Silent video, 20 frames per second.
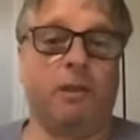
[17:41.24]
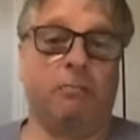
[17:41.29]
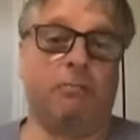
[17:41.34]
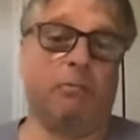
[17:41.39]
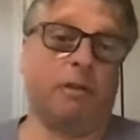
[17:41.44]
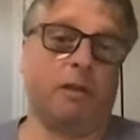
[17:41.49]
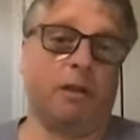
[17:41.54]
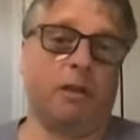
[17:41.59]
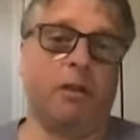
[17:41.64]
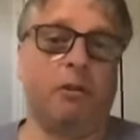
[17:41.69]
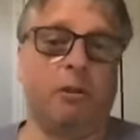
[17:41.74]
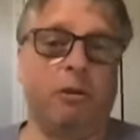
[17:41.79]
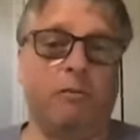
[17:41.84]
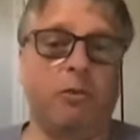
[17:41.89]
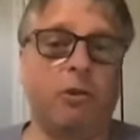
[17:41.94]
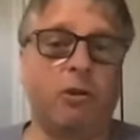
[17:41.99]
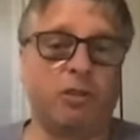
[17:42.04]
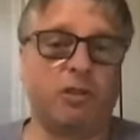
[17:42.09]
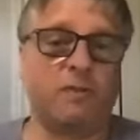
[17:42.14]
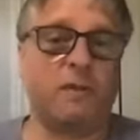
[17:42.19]
You've
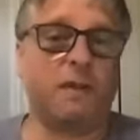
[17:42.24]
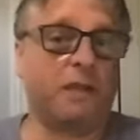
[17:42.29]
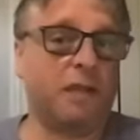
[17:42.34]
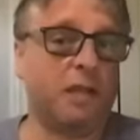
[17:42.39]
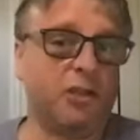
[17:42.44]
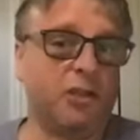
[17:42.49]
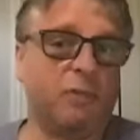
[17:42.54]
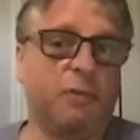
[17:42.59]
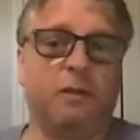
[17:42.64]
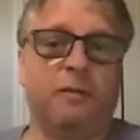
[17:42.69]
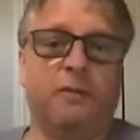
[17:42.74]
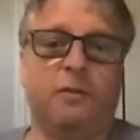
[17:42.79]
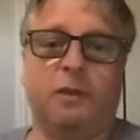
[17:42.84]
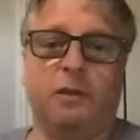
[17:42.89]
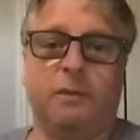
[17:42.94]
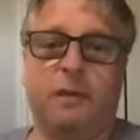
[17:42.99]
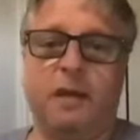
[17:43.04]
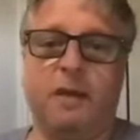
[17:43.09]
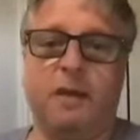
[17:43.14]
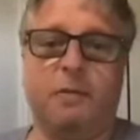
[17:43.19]
got to be eligible for the
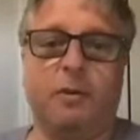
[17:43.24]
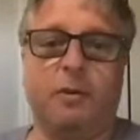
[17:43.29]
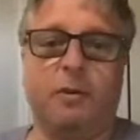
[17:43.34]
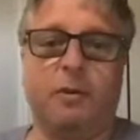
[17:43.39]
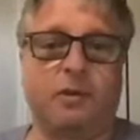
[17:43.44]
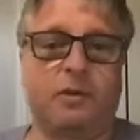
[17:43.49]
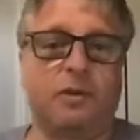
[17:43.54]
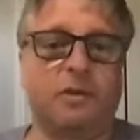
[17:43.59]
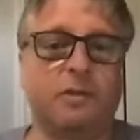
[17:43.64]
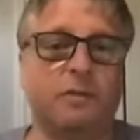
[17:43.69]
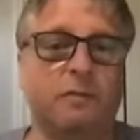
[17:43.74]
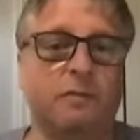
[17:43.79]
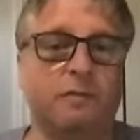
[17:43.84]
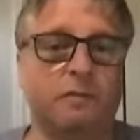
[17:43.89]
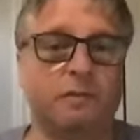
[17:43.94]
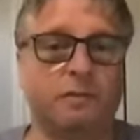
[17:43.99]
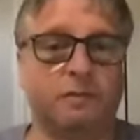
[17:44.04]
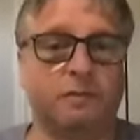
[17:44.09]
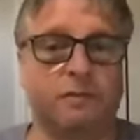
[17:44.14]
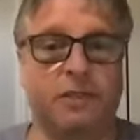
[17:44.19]
buy box
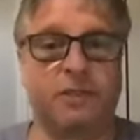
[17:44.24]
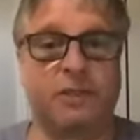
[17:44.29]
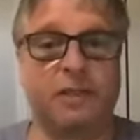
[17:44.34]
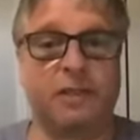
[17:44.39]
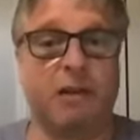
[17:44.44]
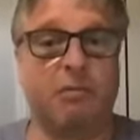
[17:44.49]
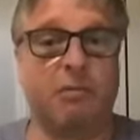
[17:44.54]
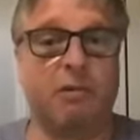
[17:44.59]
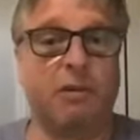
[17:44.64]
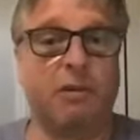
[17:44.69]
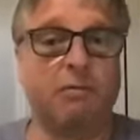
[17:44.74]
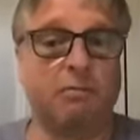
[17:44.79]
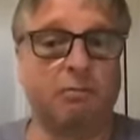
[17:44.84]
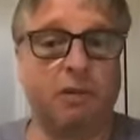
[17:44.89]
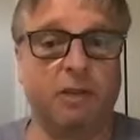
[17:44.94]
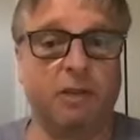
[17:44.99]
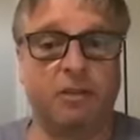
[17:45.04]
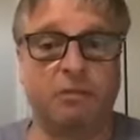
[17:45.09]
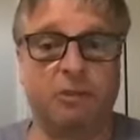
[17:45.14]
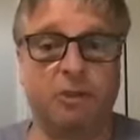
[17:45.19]
to start with,
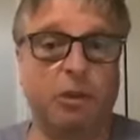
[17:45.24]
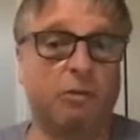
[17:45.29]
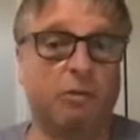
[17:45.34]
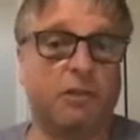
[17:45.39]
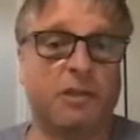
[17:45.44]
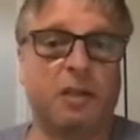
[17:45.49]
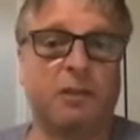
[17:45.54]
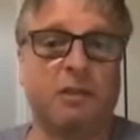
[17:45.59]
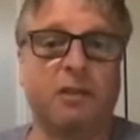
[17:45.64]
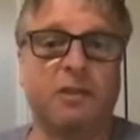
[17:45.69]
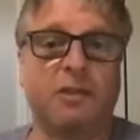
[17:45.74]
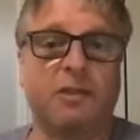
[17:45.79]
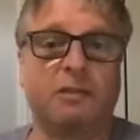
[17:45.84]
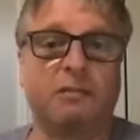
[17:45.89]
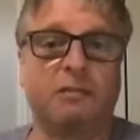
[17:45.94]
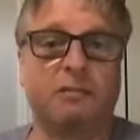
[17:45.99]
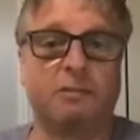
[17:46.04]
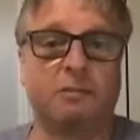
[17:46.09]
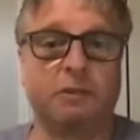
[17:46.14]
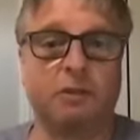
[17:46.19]
which new
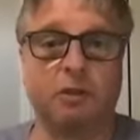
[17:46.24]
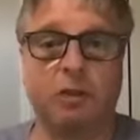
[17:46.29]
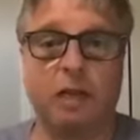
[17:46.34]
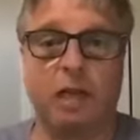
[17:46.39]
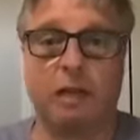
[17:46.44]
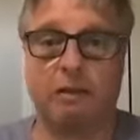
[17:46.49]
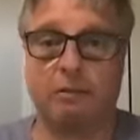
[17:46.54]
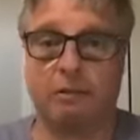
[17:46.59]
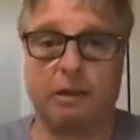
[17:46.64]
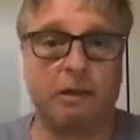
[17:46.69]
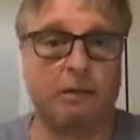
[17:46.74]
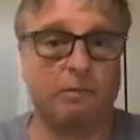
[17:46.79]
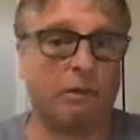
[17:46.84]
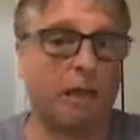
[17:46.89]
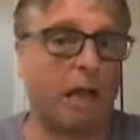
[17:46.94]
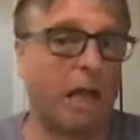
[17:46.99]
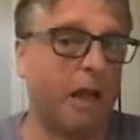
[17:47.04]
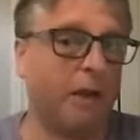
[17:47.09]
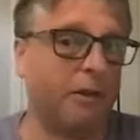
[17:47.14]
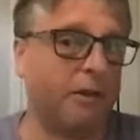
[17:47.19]
sellers
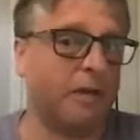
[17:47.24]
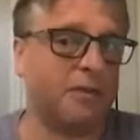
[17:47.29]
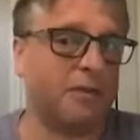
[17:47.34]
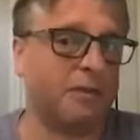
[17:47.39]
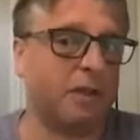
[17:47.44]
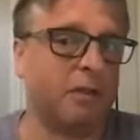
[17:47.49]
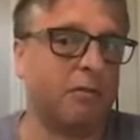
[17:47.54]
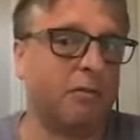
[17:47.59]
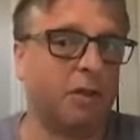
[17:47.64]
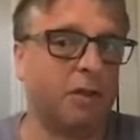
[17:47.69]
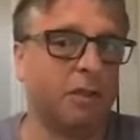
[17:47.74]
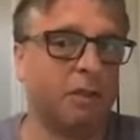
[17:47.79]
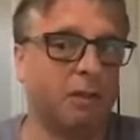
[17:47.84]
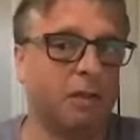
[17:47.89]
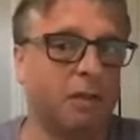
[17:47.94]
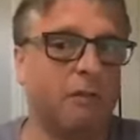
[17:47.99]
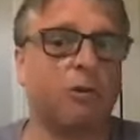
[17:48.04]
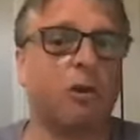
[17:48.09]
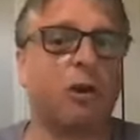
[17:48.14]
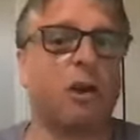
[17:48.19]
aren't necessarily.
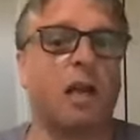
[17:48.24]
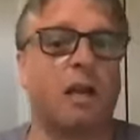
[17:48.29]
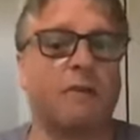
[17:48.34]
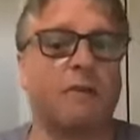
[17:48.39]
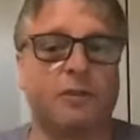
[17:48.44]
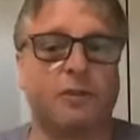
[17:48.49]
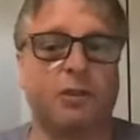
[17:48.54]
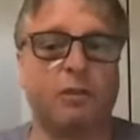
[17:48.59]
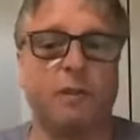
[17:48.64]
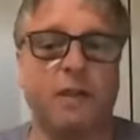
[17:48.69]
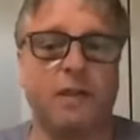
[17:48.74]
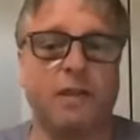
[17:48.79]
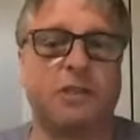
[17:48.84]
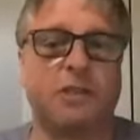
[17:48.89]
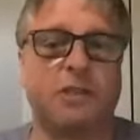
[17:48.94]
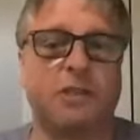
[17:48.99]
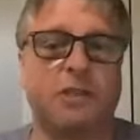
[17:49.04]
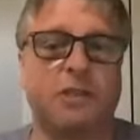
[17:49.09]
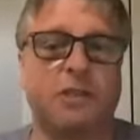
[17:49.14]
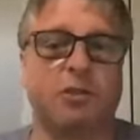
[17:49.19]
They've got to have some
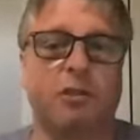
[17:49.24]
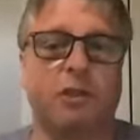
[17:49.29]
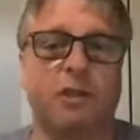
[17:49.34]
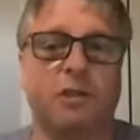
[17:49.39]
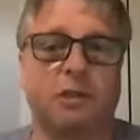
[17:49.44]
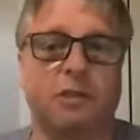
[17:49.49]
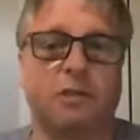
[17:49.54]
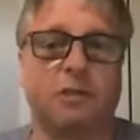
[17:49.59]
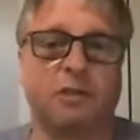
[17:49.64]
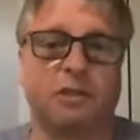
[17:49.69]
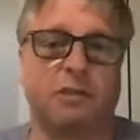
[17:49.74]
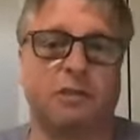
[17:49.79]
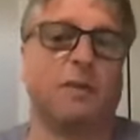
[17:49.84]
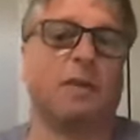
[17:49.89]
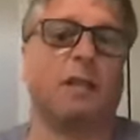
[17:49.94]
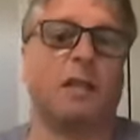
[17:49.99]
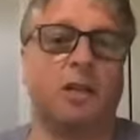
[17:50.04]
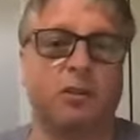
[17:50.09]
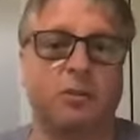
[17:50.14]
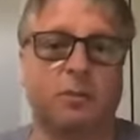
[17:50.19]
history to be
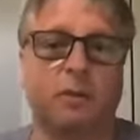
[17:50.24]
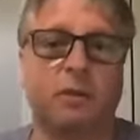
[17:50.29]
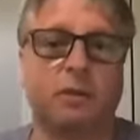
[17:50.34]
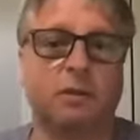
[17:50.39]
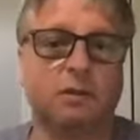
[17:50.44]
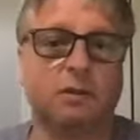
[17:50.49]
eligible.